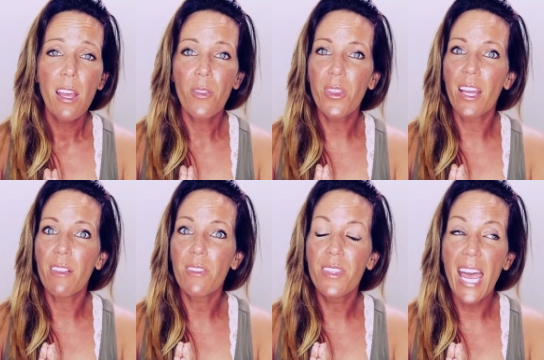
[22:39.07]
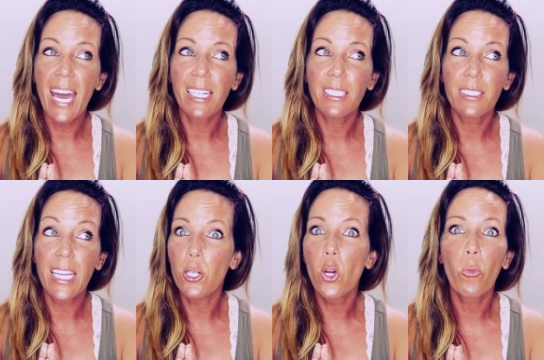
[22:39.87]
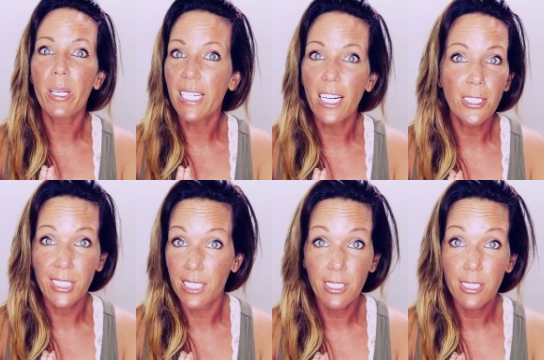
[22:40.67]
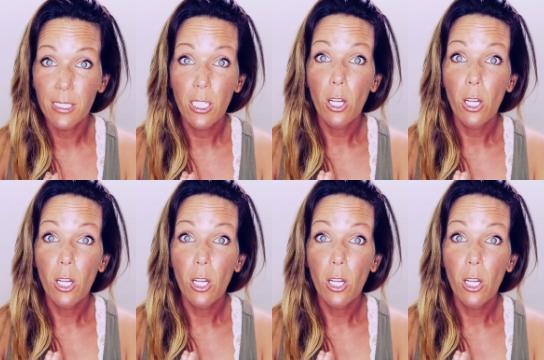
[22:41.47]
that nobody else is.